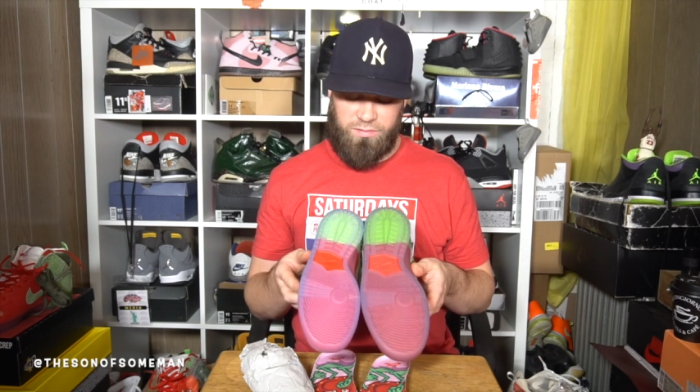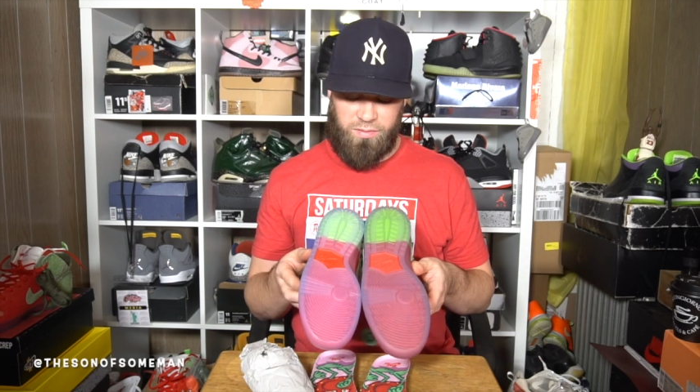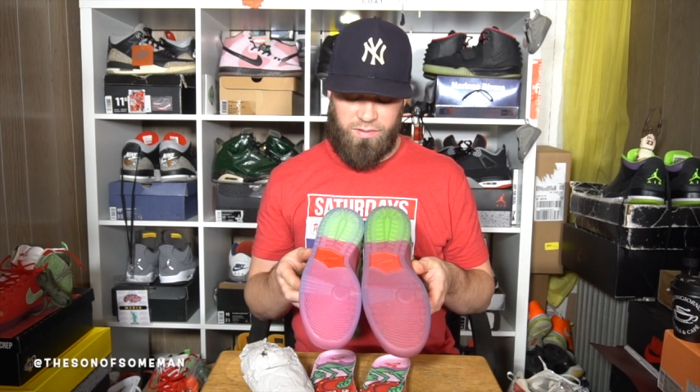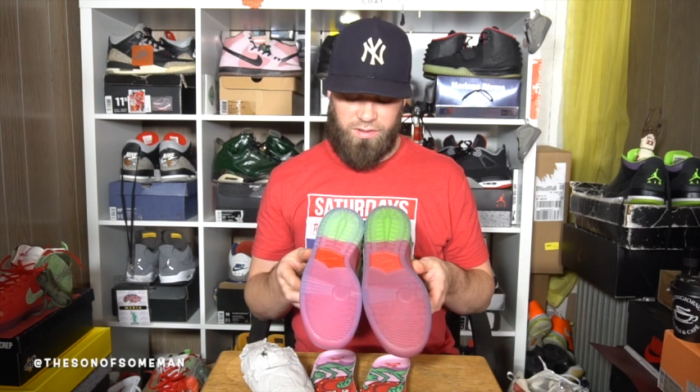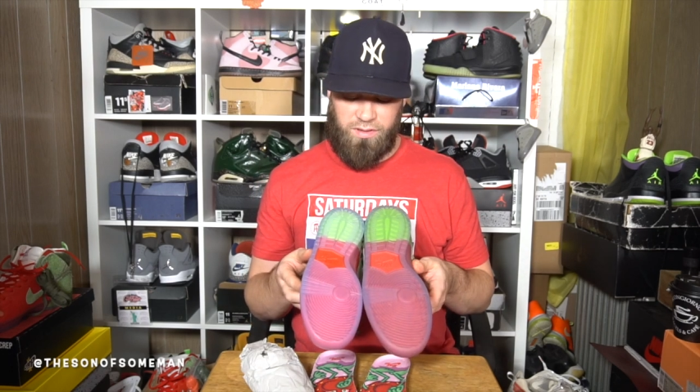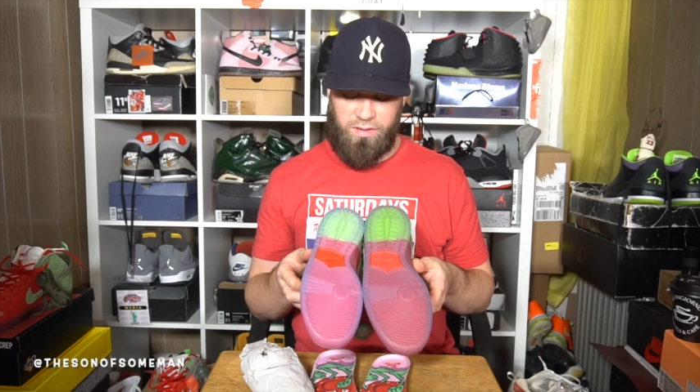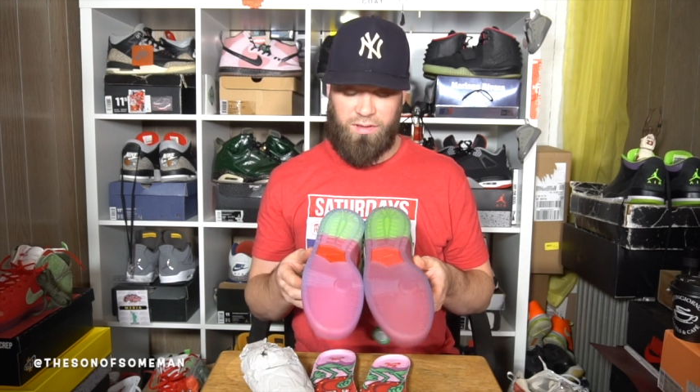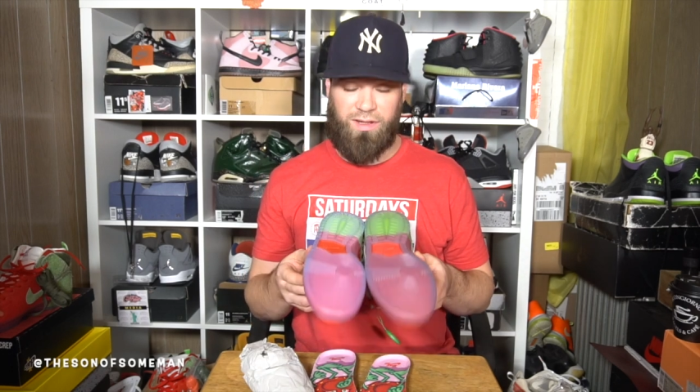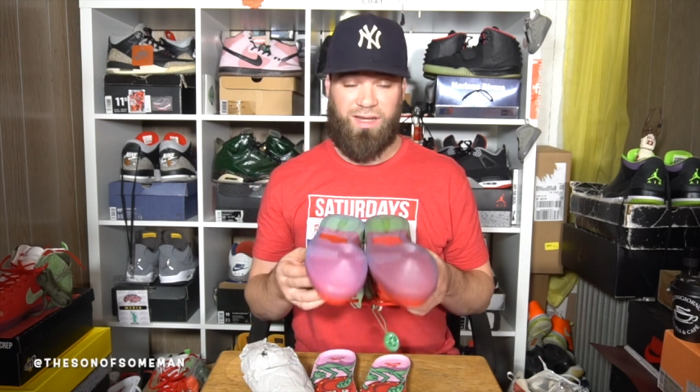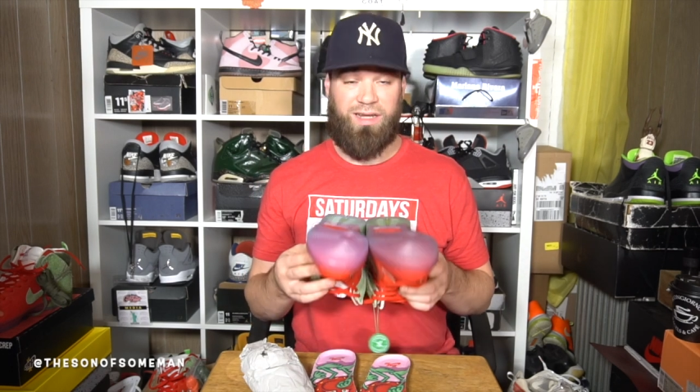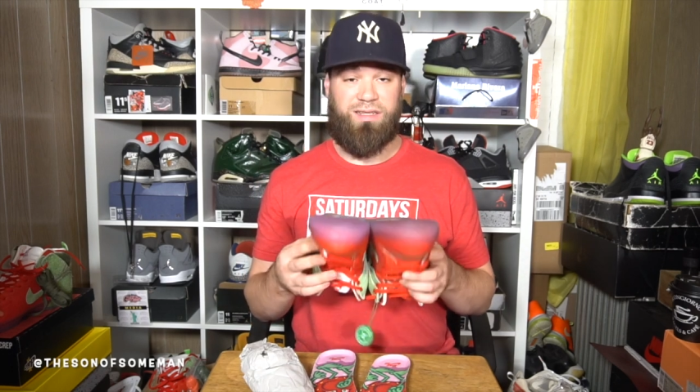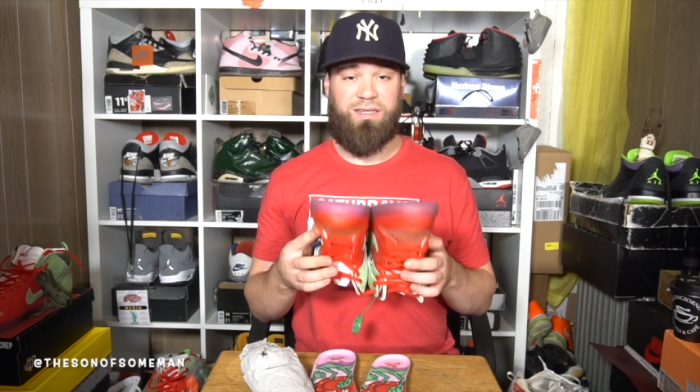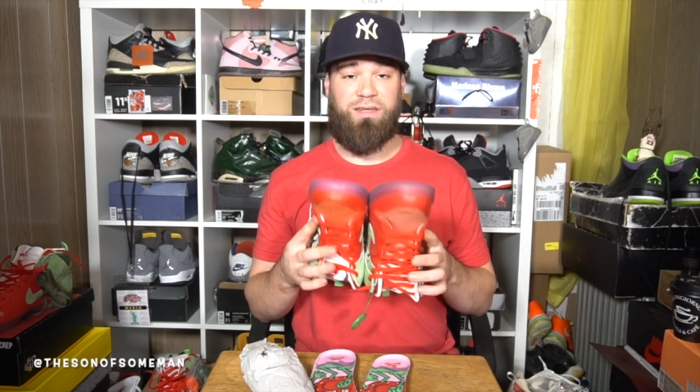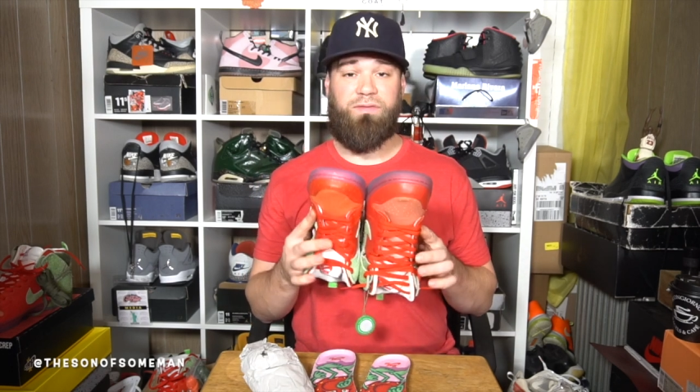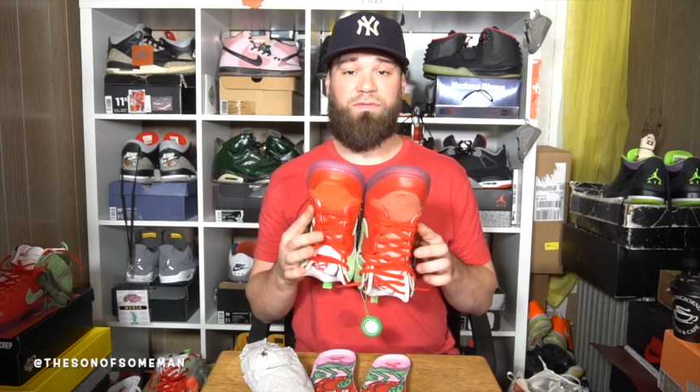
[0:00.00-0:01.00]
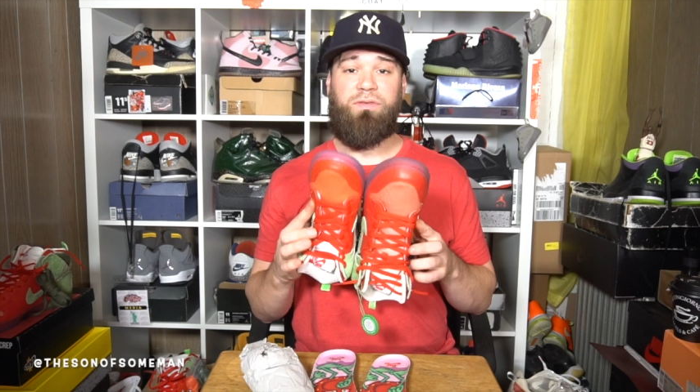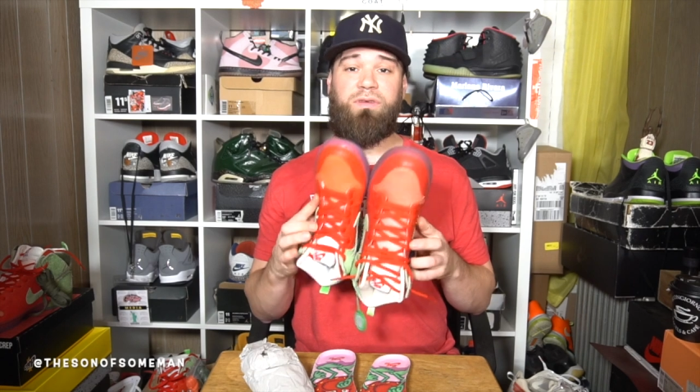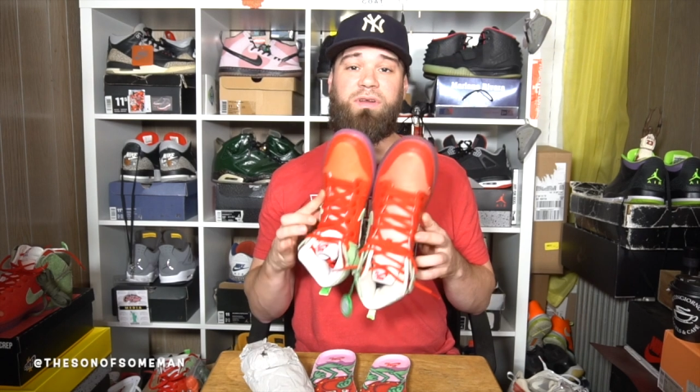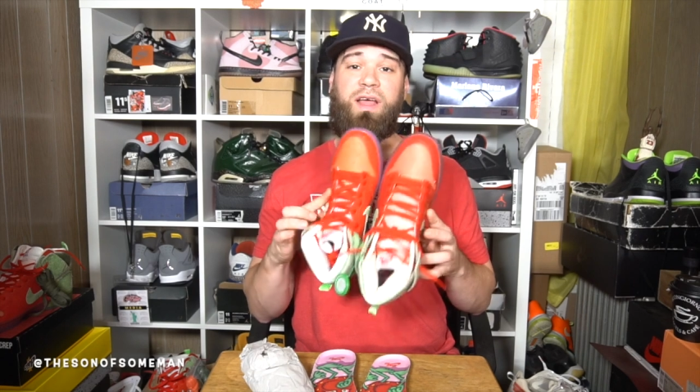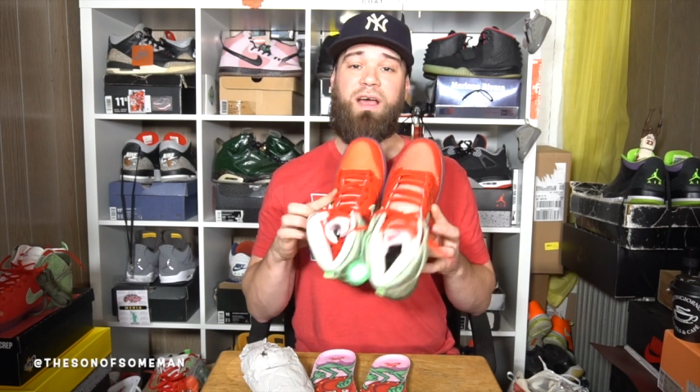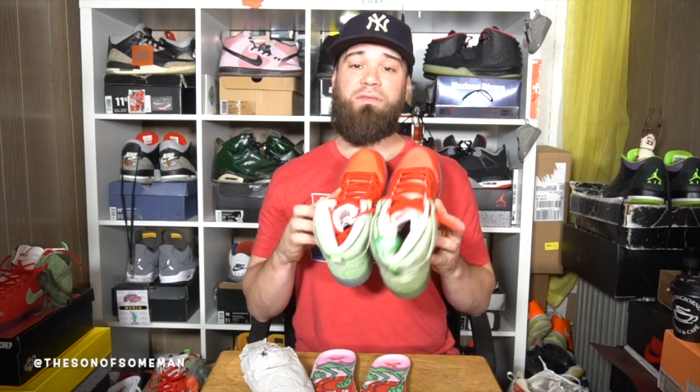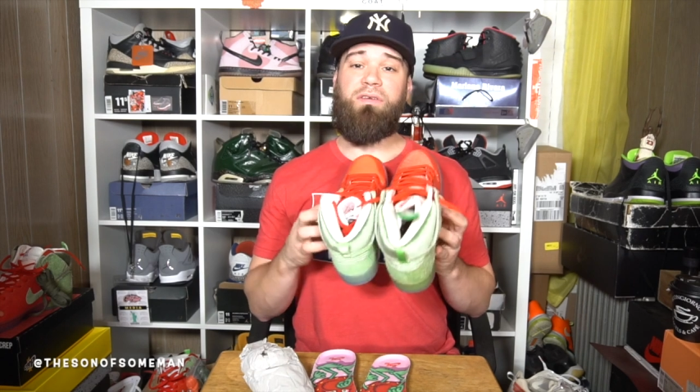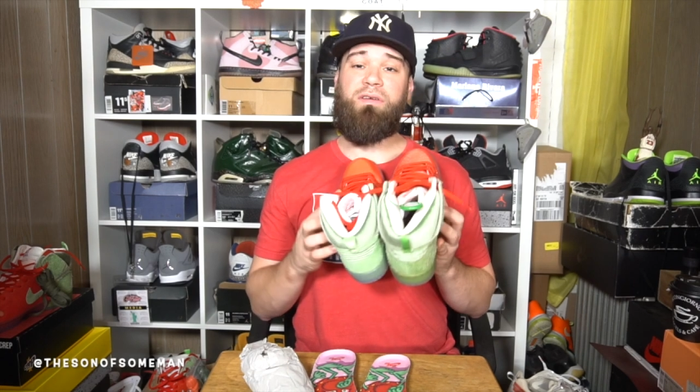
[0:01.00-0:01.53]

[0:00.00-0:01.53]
pretty good. Like I said, if you didn't have